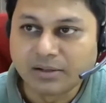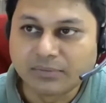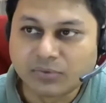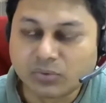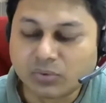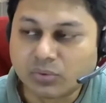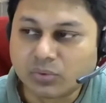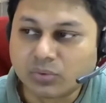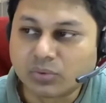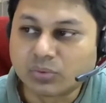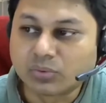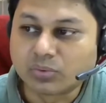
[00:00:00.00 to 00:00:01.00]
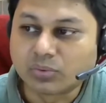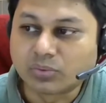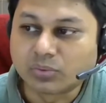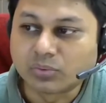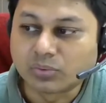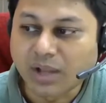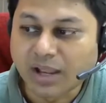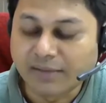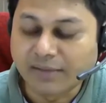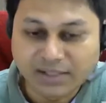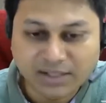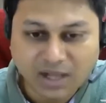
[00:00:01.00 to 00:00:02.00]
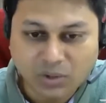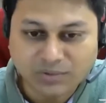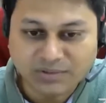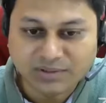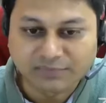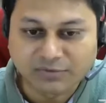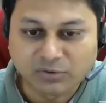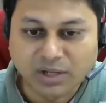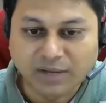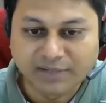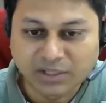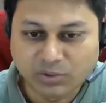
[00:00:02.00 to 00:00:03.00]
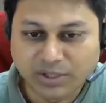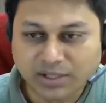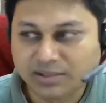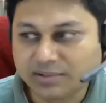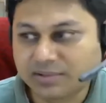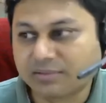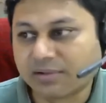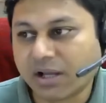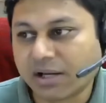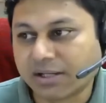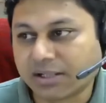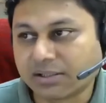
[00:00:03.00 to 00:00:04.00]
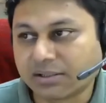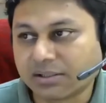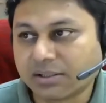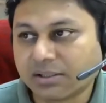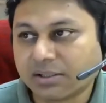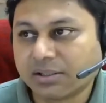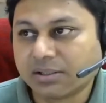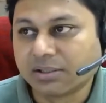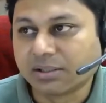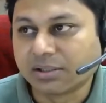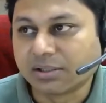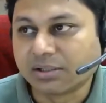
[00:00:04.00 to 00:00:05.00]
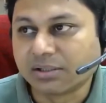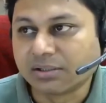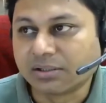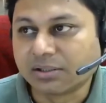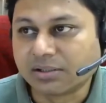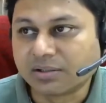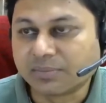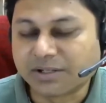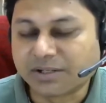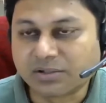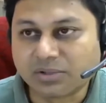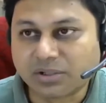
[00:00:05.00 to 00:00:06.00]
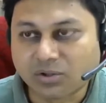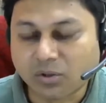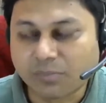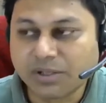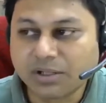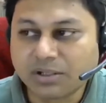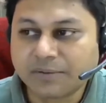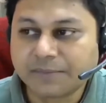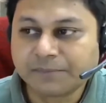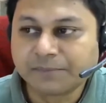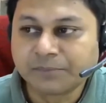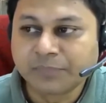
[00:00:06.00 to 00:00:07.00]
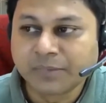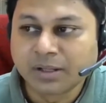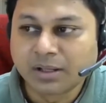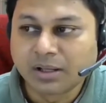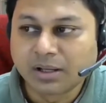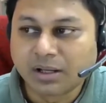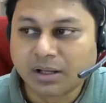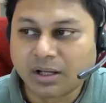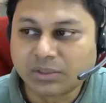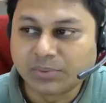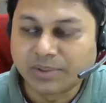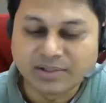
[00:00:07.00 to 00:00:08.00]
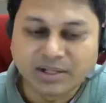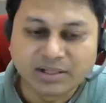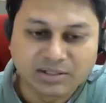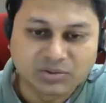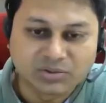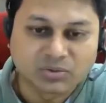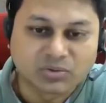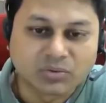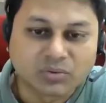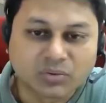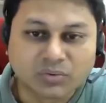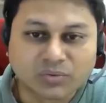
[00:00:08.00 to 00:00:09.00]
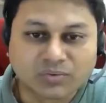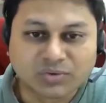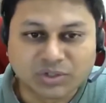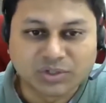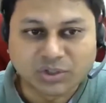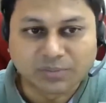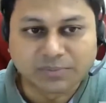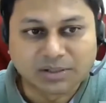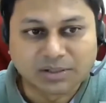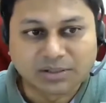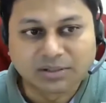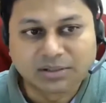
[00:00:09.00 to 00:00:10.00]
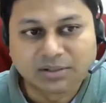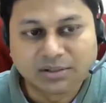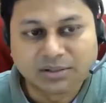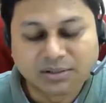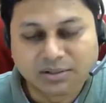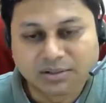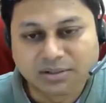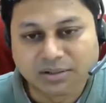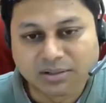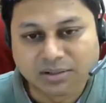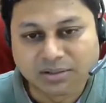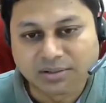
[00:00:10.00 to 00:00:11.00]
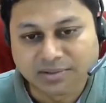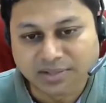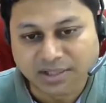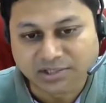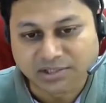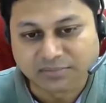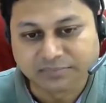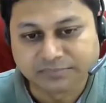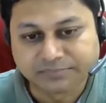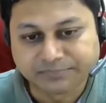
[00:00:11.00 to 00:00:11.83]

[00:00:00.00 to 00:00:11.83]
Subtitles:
If you have any doubts, if you have any queries regarding this particular topic, otherwise I need to switch off the session.